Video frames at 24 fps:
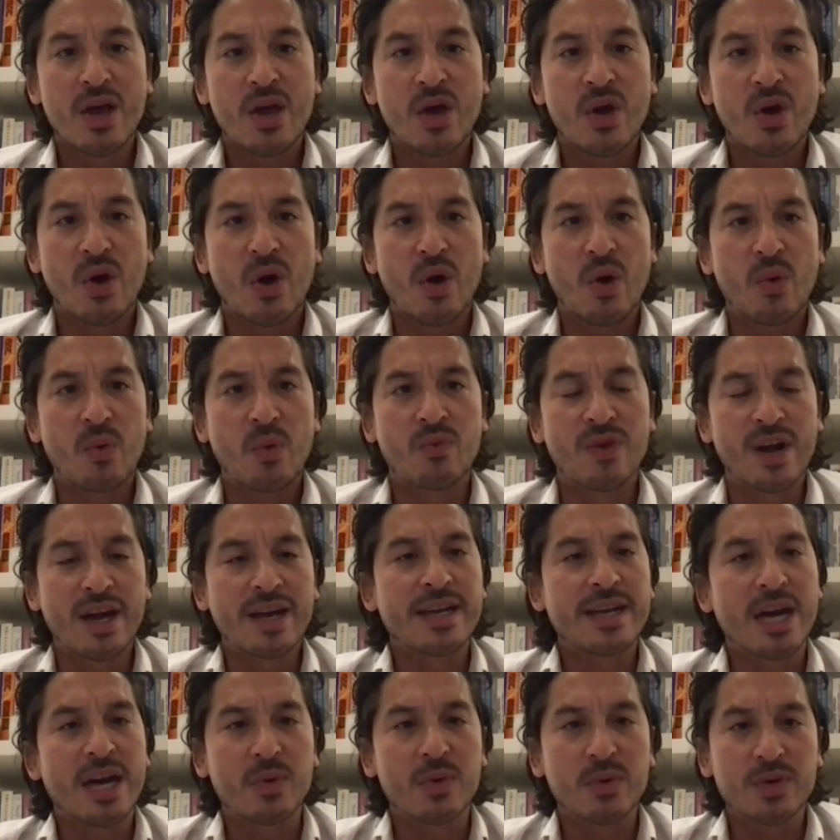right
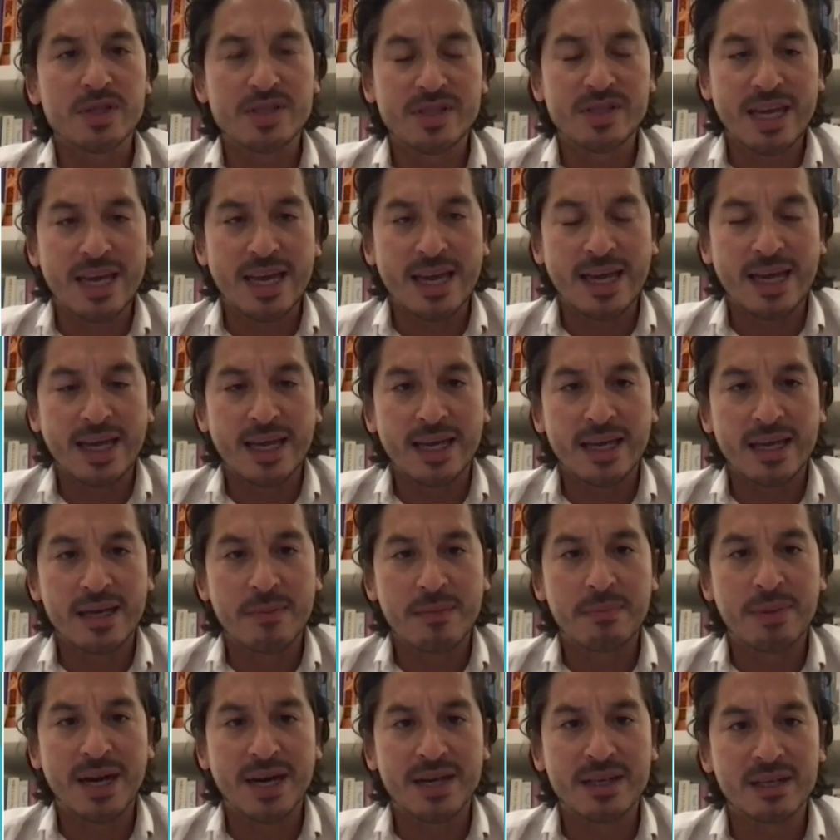now we're seeing
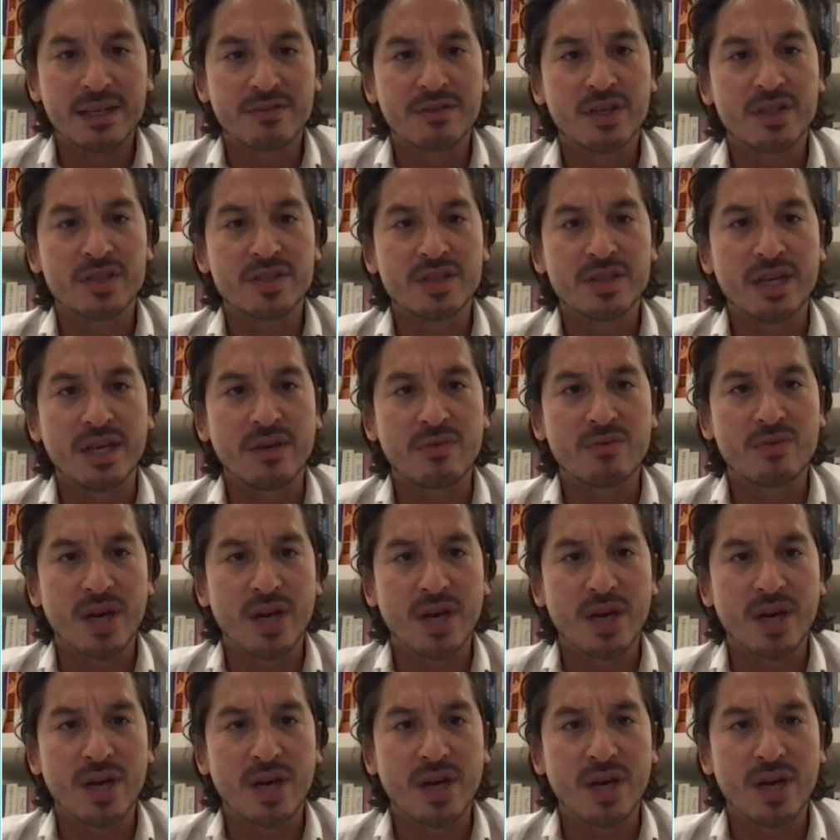biodiversity